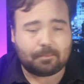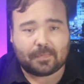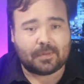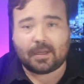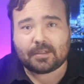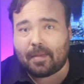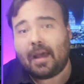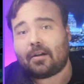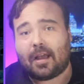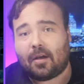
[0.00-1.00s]
Doesn't
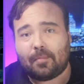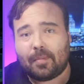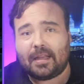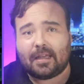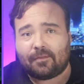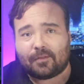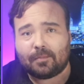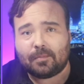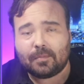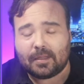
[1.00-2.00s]
matter how many of
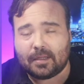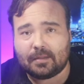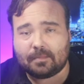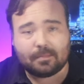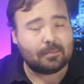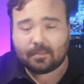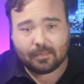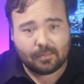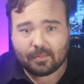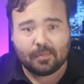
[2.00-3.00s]
them.
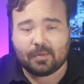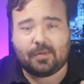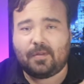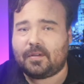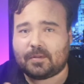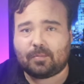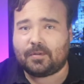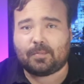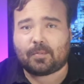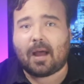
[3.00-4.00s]

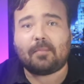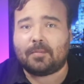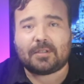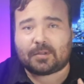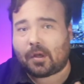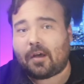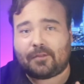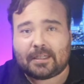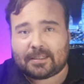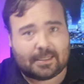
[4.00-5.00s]
This problem is
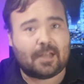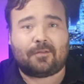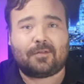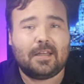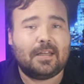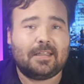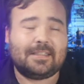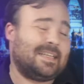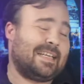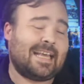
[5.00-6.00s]
solving itself. This
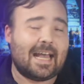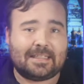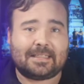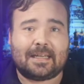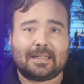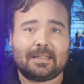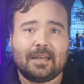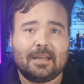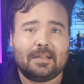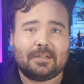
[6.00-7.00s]
is a godsend
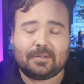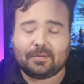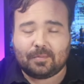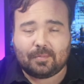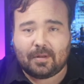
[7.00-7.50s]
to